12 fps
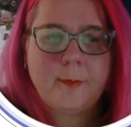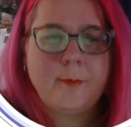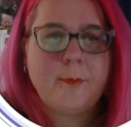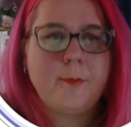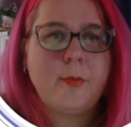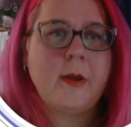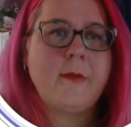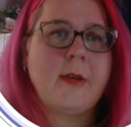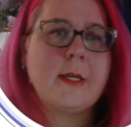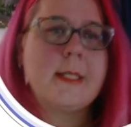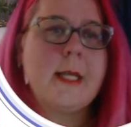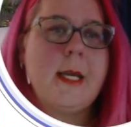
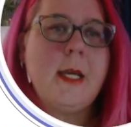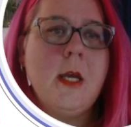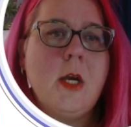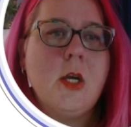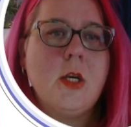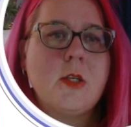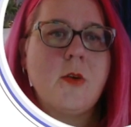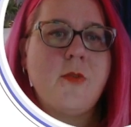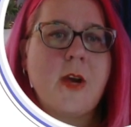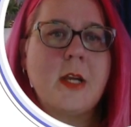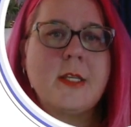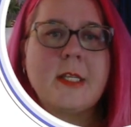previously. So if I
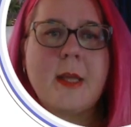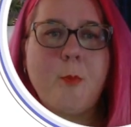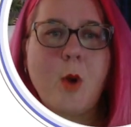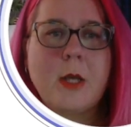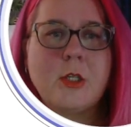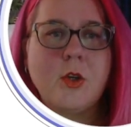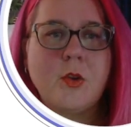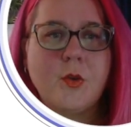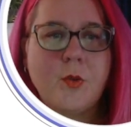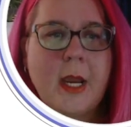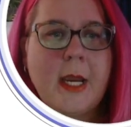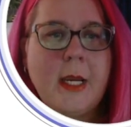go step 1, 2,
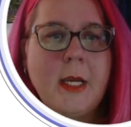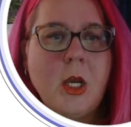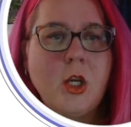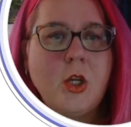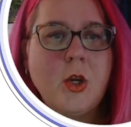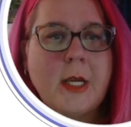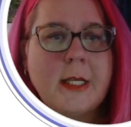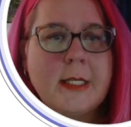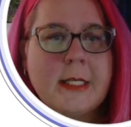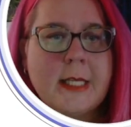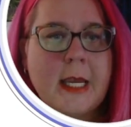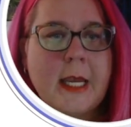3, you can
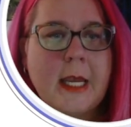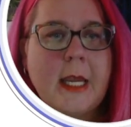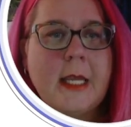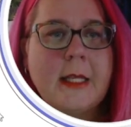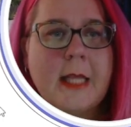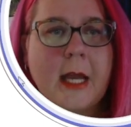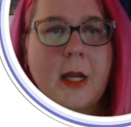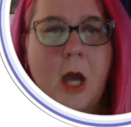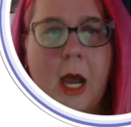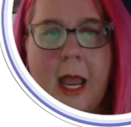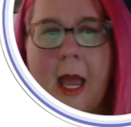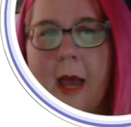see that
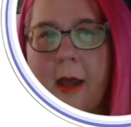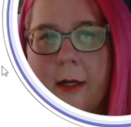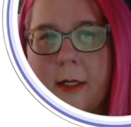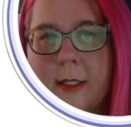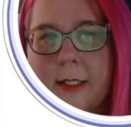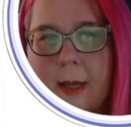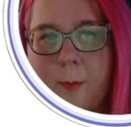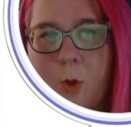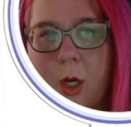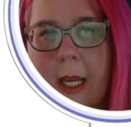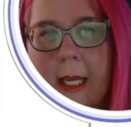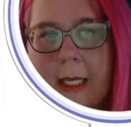I had
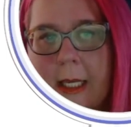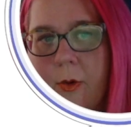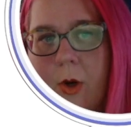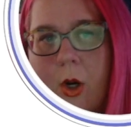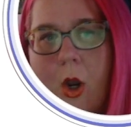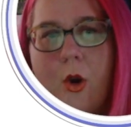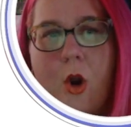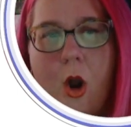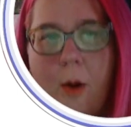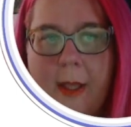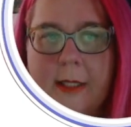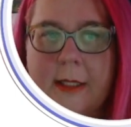someone a year ago
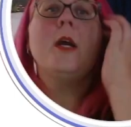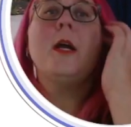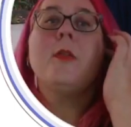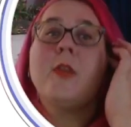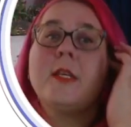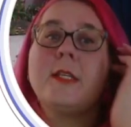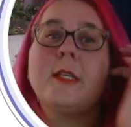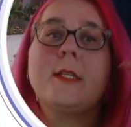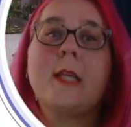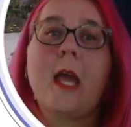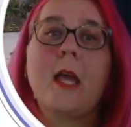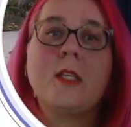comment that. This is
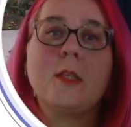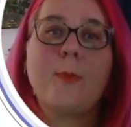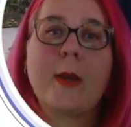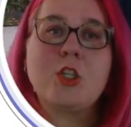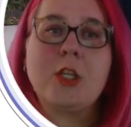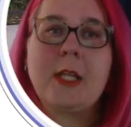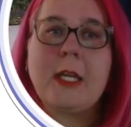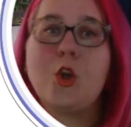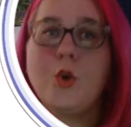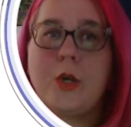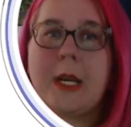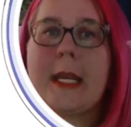especially
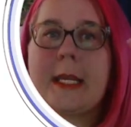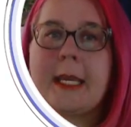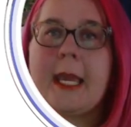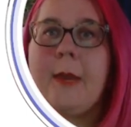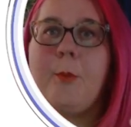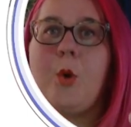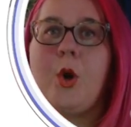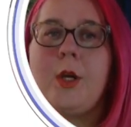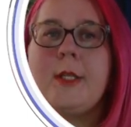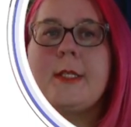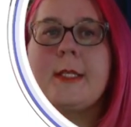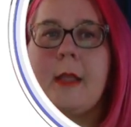unique
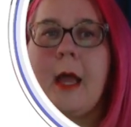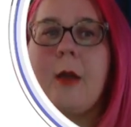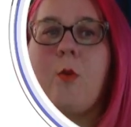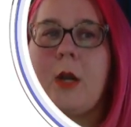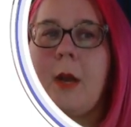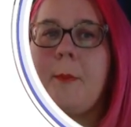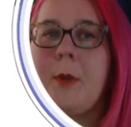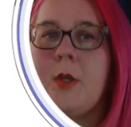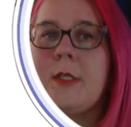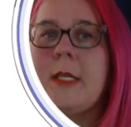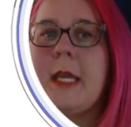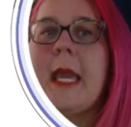keywords like what I'm
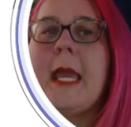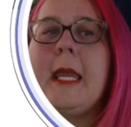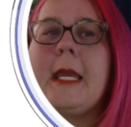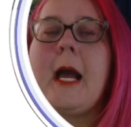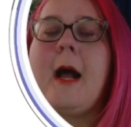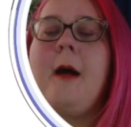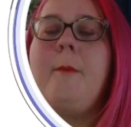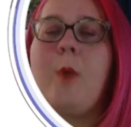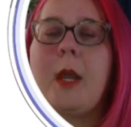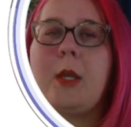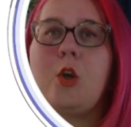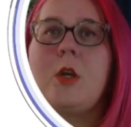using here, where
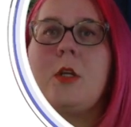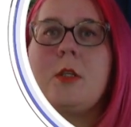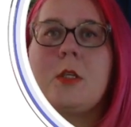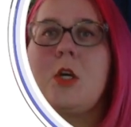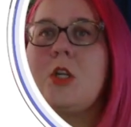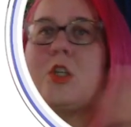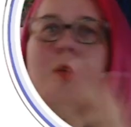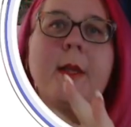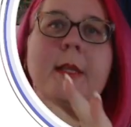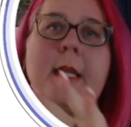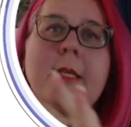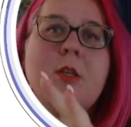you can search them
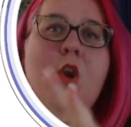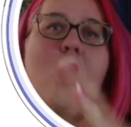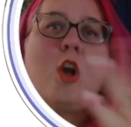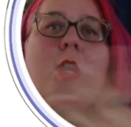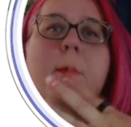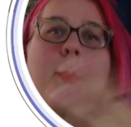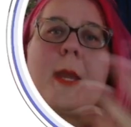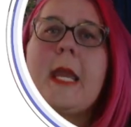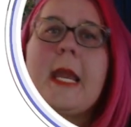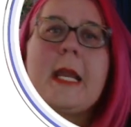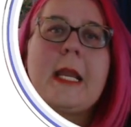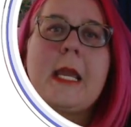and there's not going to be
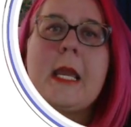any